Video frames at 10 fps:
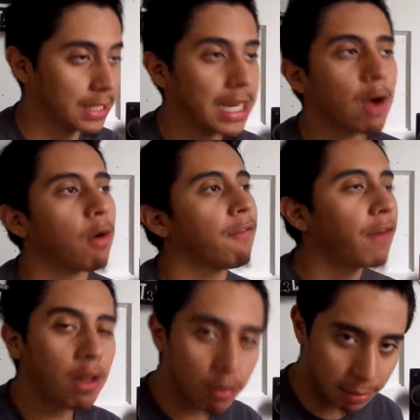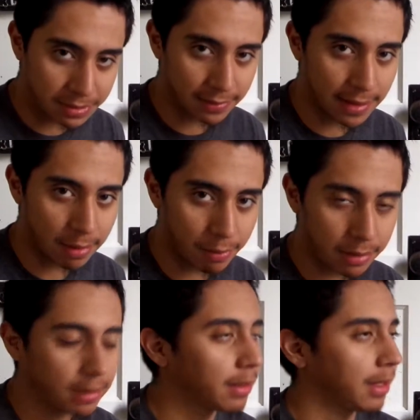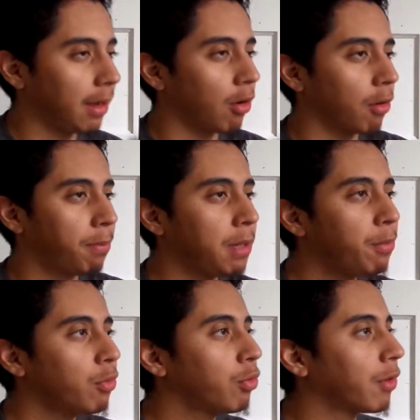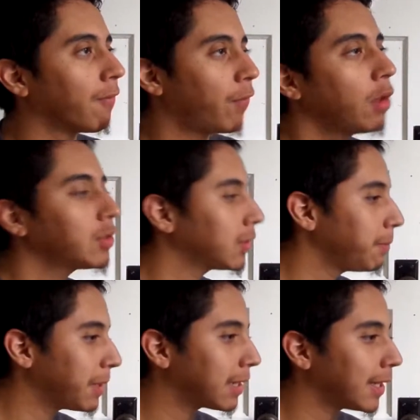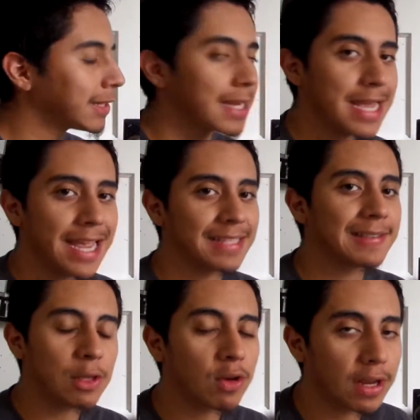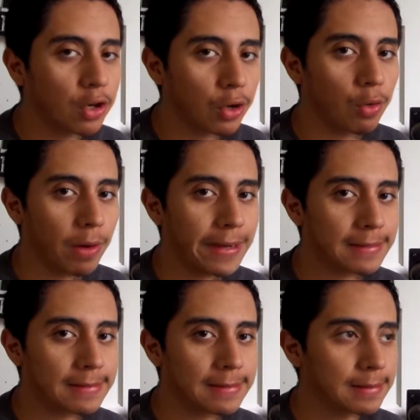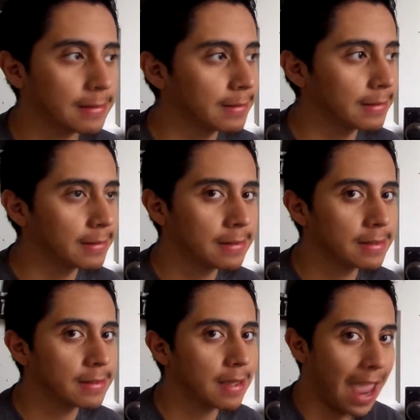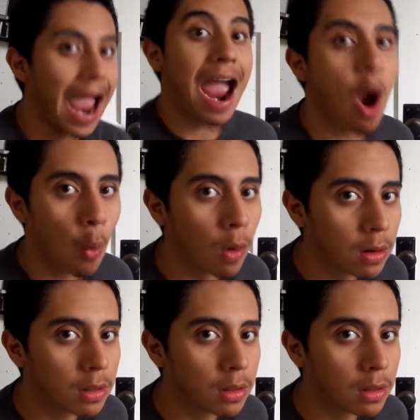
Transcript: Now, a follow up to that one are people who can fall asleep in class and still get good grades. Ow!